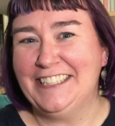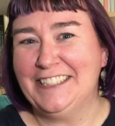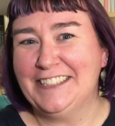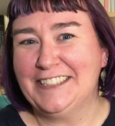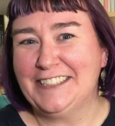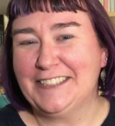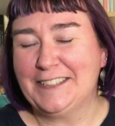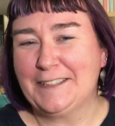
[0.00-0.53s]

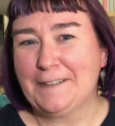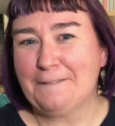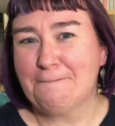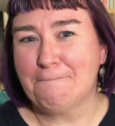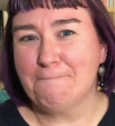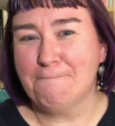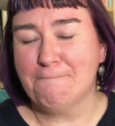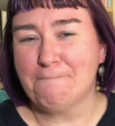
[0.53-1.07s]
When you watch
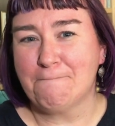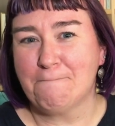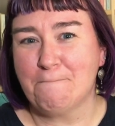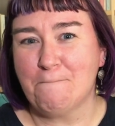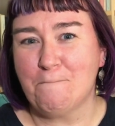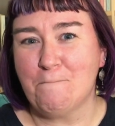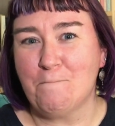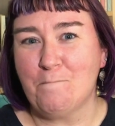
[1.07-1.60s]
TV,
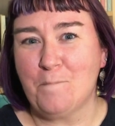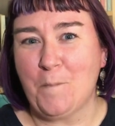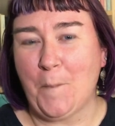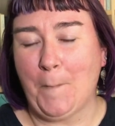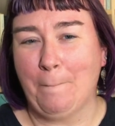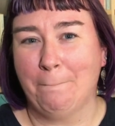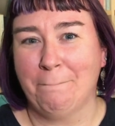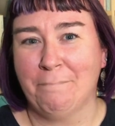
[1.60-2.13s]
do you
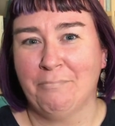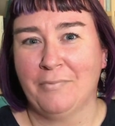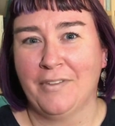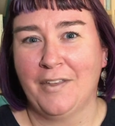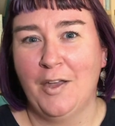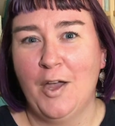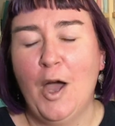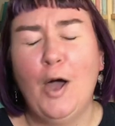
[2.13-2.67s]
ever get angry?